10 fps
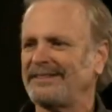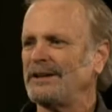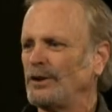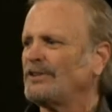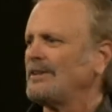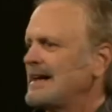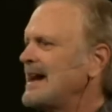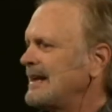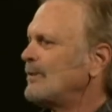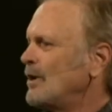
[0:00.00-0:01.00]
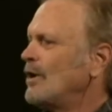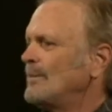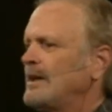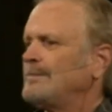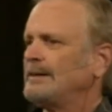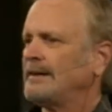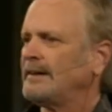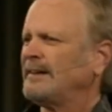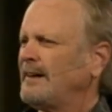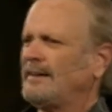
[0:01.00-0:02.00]
they looked at that in Rome, they'd be
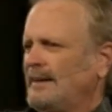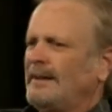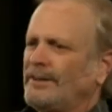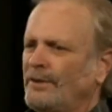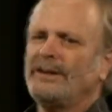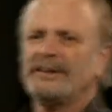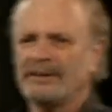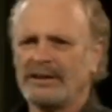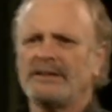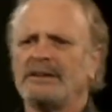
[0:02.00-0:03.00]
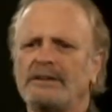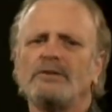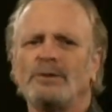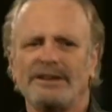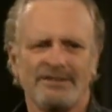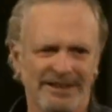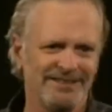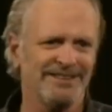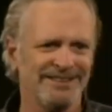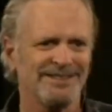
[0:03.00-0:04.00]
like, yeah, he didn't do anything. These were these
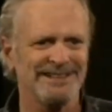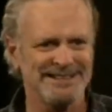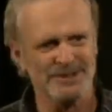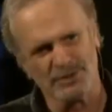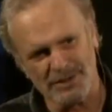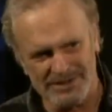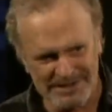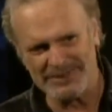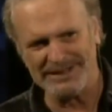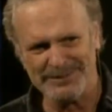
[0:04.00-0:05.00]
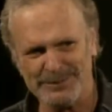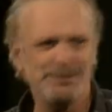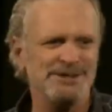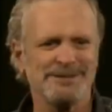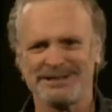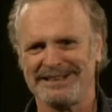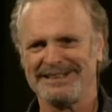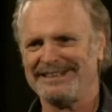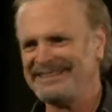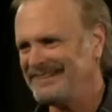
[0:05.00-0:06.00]
other knuckleheads. So you could see why they would put something
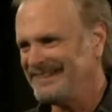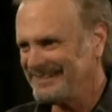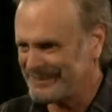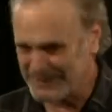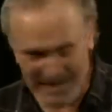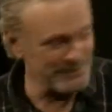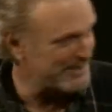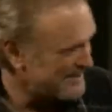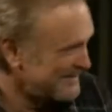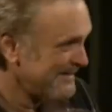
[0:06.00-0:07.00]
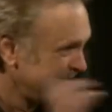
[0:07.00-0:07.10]
like that in there for that reason.